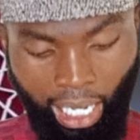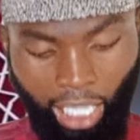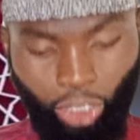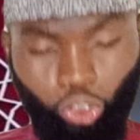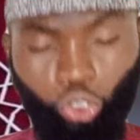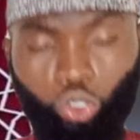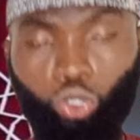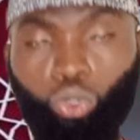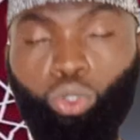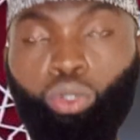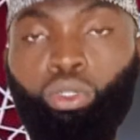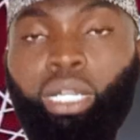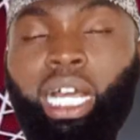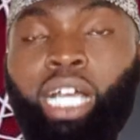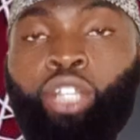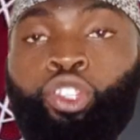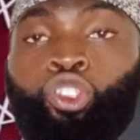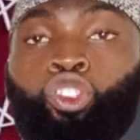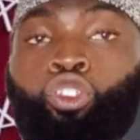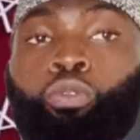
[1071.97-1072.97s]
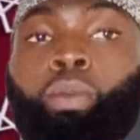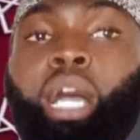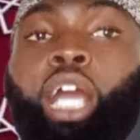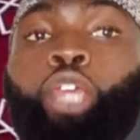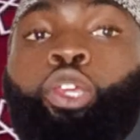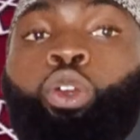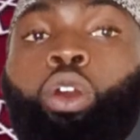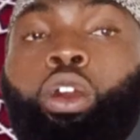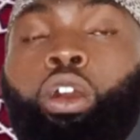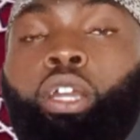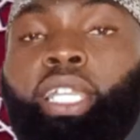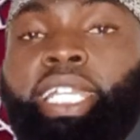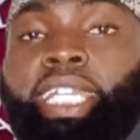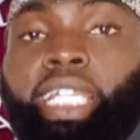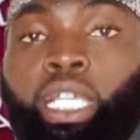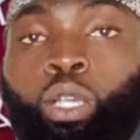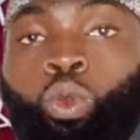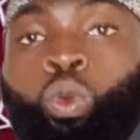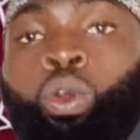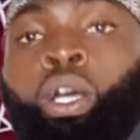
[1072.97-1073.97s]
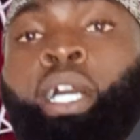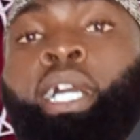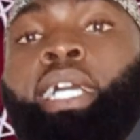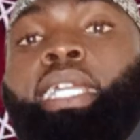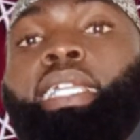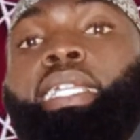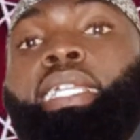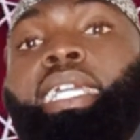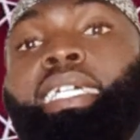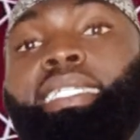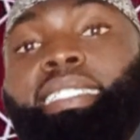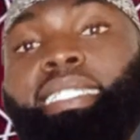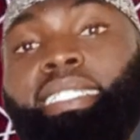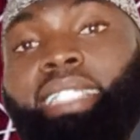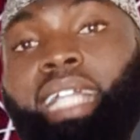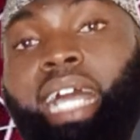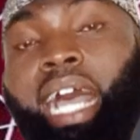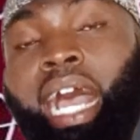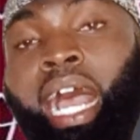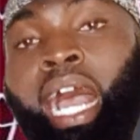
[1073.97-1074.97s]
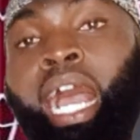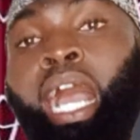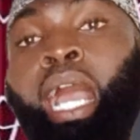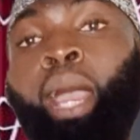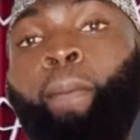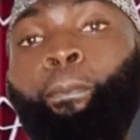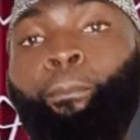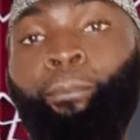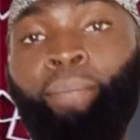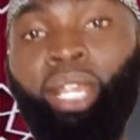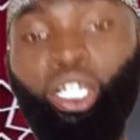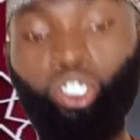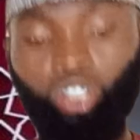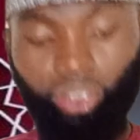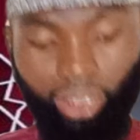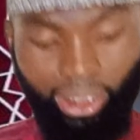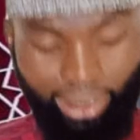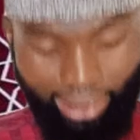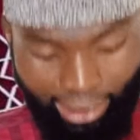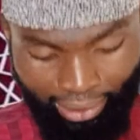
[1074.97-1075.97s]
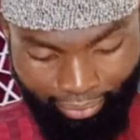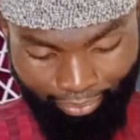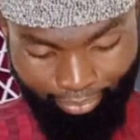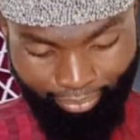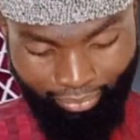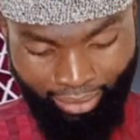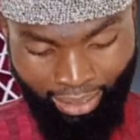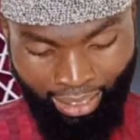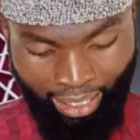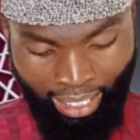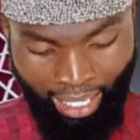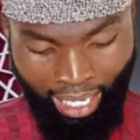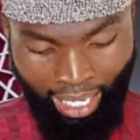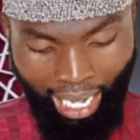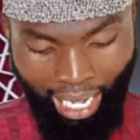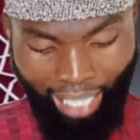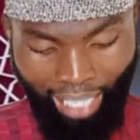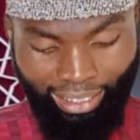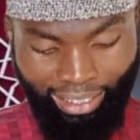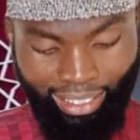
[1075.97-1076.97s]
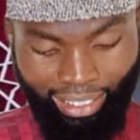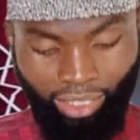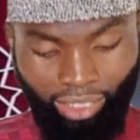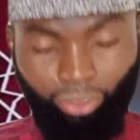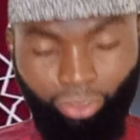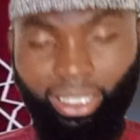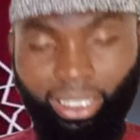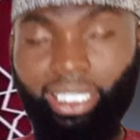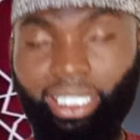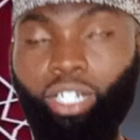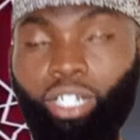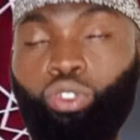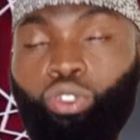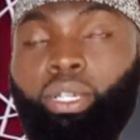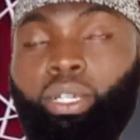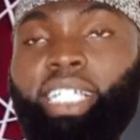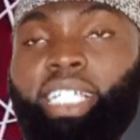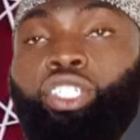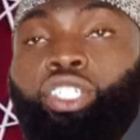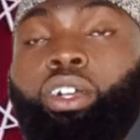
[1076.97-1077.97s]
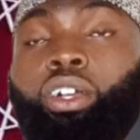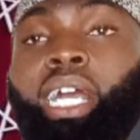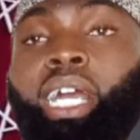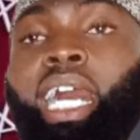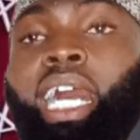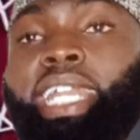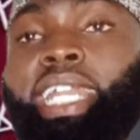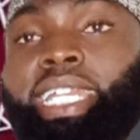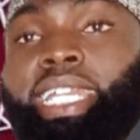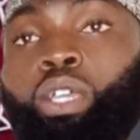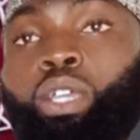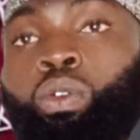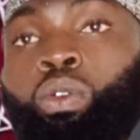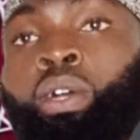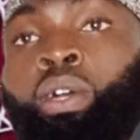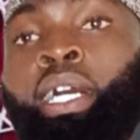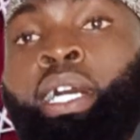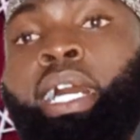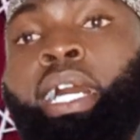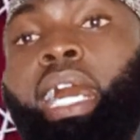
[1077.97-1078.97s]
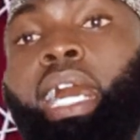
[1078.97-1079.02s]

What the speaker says: Ajudun antum, are you all new? Lasna bitudidin. Ajadigatun sayyaratuk, is your car new?